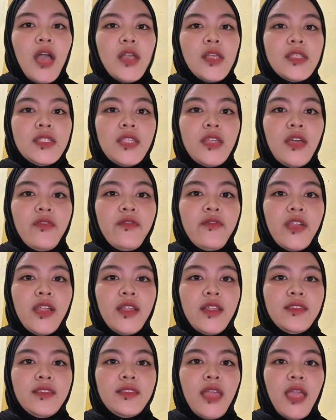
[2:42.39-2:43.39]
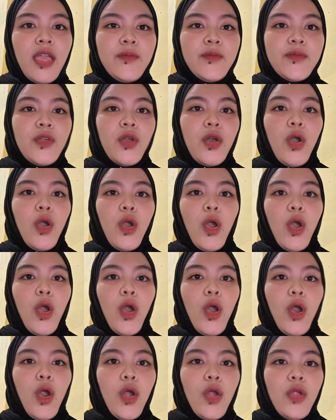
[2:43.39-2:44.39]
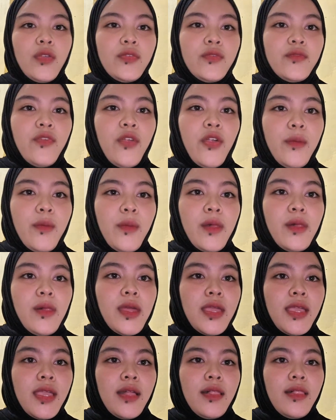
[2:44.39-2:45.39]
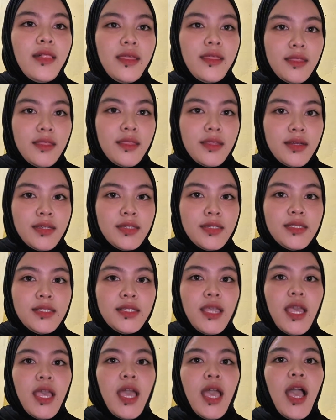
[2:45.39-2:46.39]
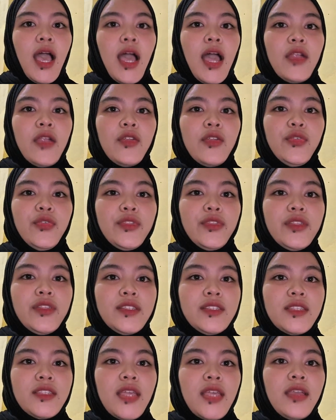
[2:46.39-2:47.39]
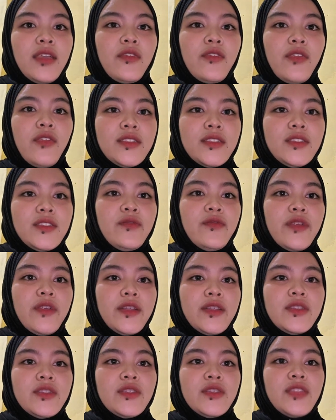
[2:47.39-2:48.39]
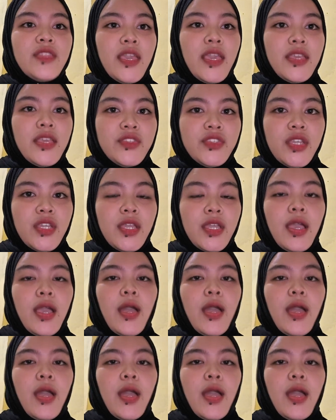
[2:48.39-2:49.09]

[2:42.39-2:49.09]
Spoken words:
several types or formal legal letters are utilized across different stages.